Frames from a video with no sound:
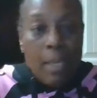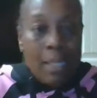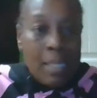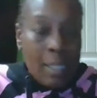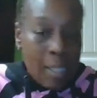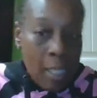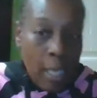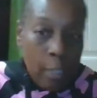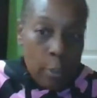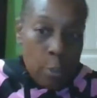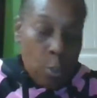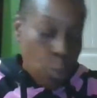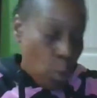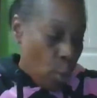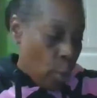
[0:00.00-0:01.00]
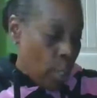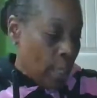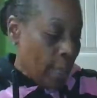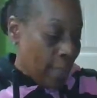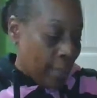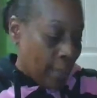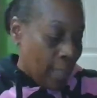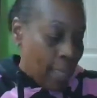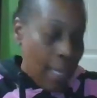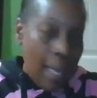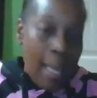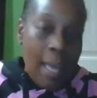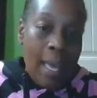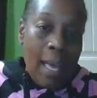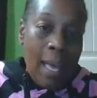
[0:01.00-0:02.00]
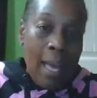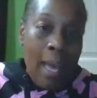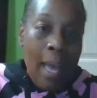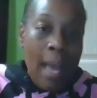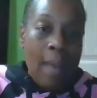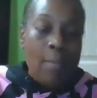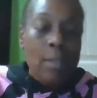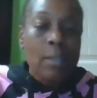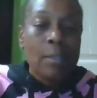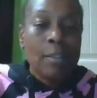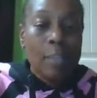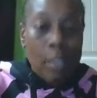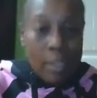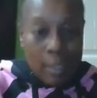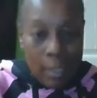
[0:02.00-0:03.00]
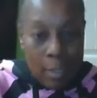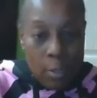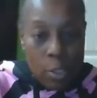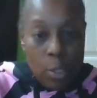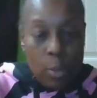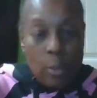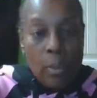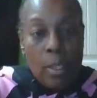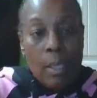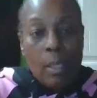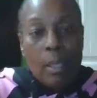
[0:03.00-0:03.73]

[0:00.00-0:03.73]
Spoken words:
to tell a story that they haven't looked into,